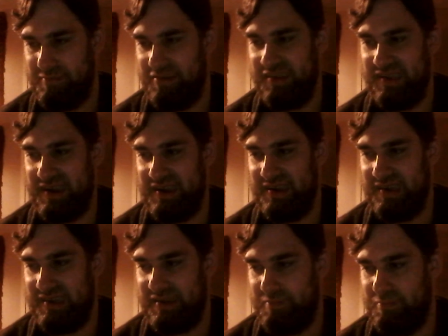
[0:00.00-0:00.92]

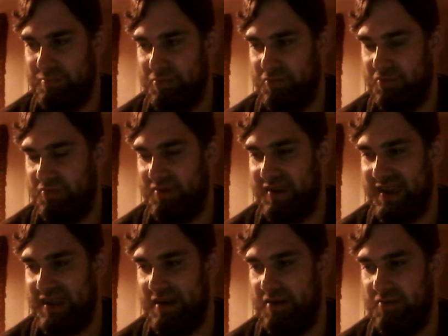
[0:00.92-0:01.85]
Presents
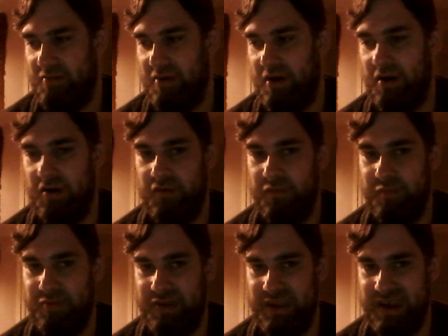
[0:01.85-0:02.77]
Bordello
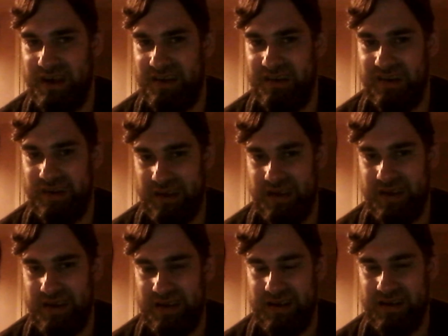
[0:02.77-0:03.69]
of Blood.
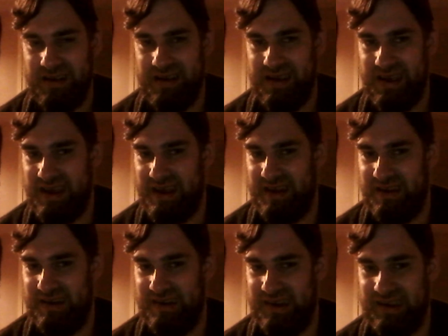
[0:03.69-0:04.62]

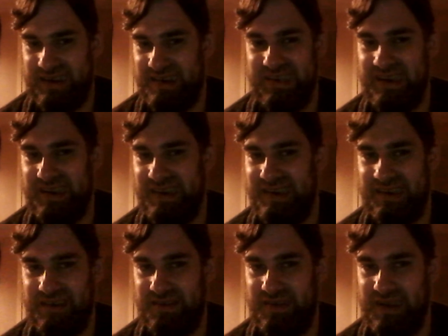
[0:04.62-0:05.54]
And as I said,
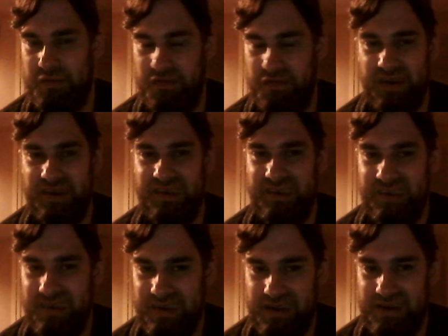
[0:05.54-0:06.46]
it's on Netflix
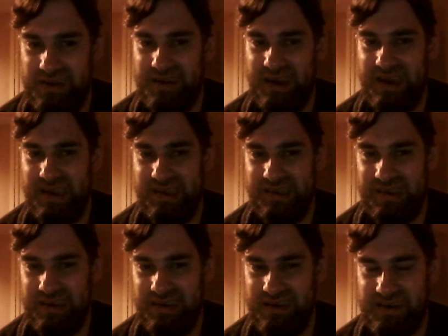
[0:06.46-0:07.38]
in the UK,
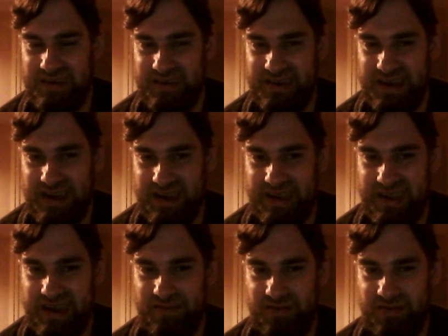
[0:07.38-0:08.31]
so you can check
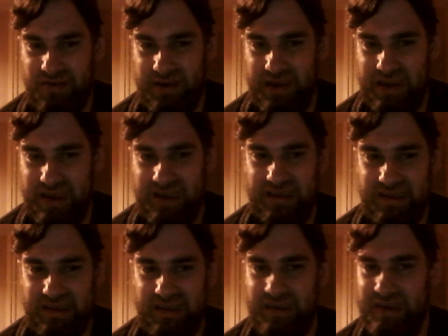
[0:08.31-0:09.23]
it out quite
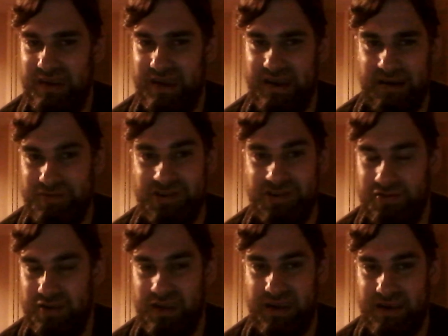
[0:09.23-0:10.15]
easily. I'm
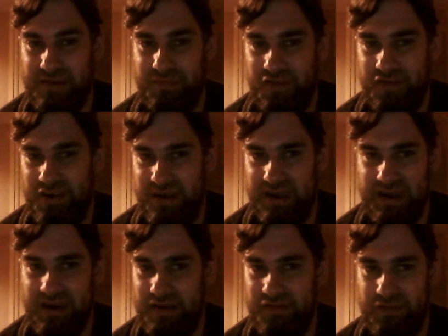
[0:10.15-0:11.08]
sure you can find
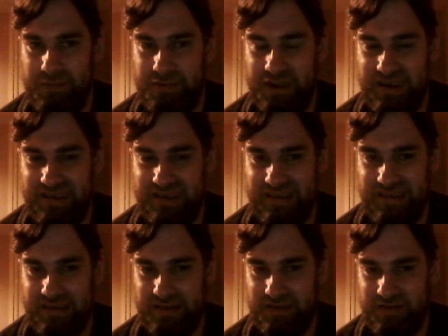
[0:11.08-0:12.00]
it other
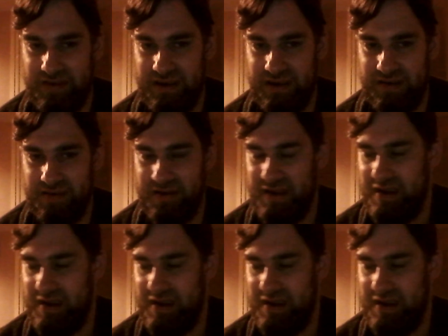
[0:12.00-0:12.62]
places as well.